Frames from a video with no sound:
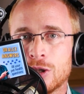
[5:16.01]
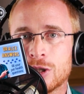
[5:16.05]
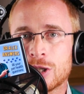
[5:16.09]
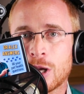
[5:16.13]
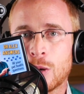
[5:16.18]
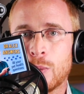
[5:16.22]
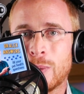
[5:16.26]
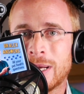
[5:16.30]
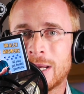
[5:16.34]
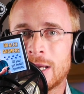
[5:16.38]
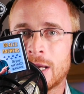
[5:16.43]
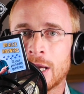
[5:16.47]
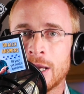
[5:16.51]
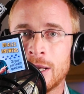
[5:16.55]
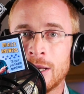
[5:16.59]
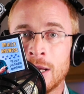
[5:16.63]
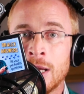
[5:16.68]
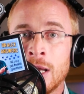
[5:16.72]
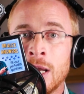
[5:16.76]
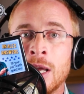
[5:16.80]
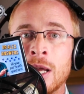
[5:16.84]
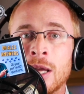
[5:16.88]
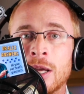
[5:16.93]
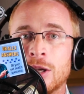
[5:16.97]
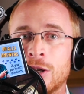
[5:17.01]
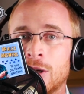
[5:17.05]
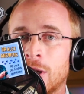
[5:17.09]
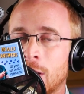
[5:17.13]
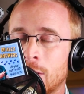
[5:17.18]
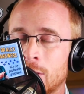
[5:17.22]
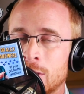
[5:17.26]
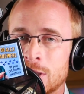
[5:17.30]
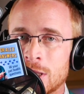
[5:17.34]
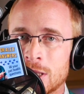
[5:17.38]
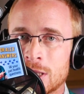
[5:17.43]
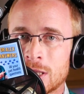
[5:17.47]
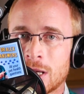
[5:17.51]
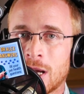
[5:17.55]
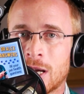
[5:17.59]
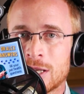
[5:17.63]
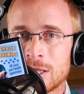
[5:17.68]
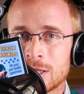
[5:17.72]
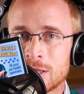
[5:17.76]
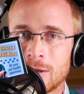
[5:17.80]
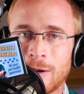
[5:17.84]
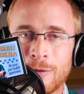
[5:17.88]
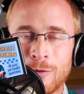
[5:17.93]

So we can, you know, discuss,